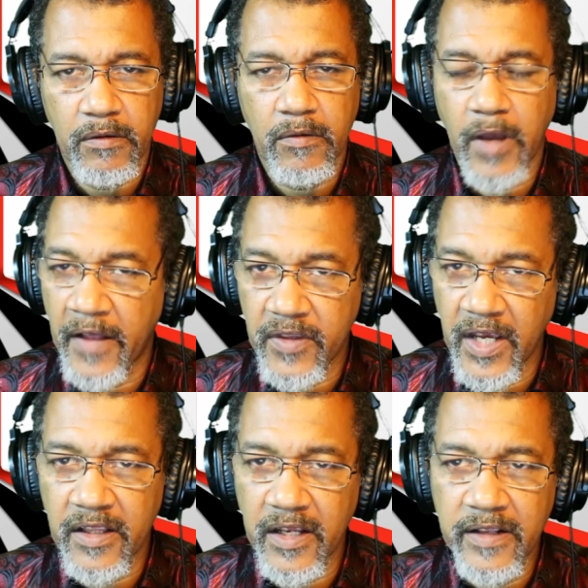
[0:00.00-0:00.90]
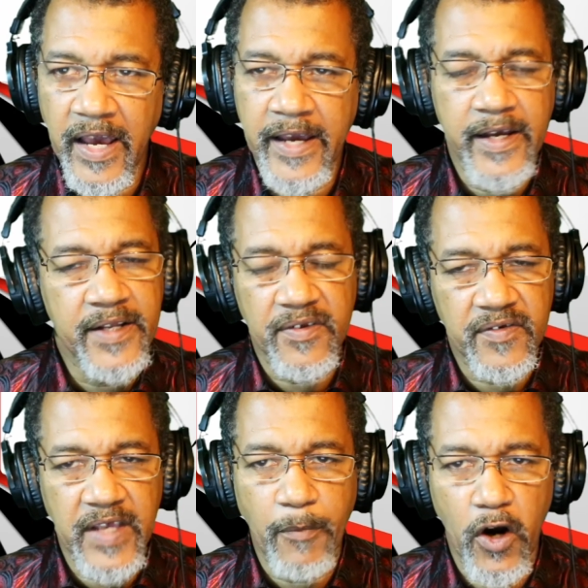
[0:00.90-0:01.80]
At the end of the day, it's the
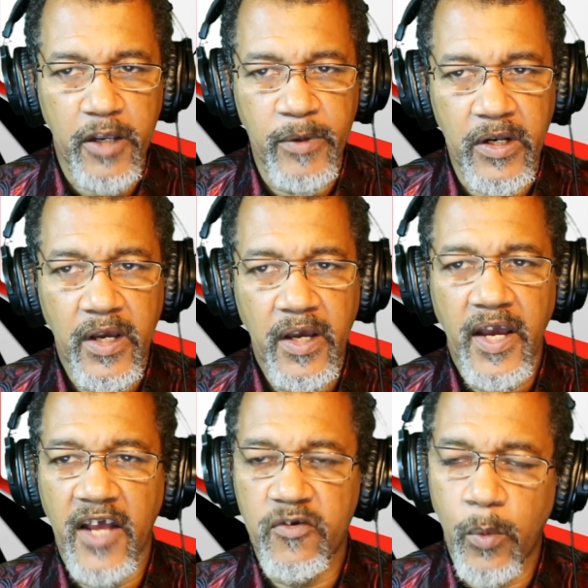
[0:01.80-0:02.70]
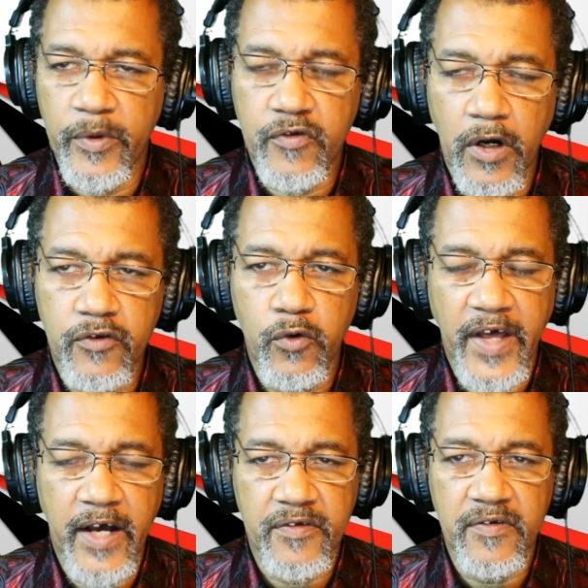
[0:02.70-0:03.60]
same argument as what we saw in
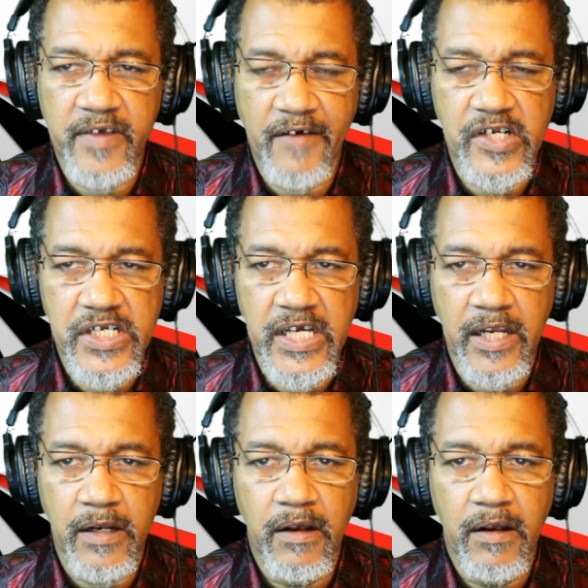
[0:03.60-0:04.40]
2017.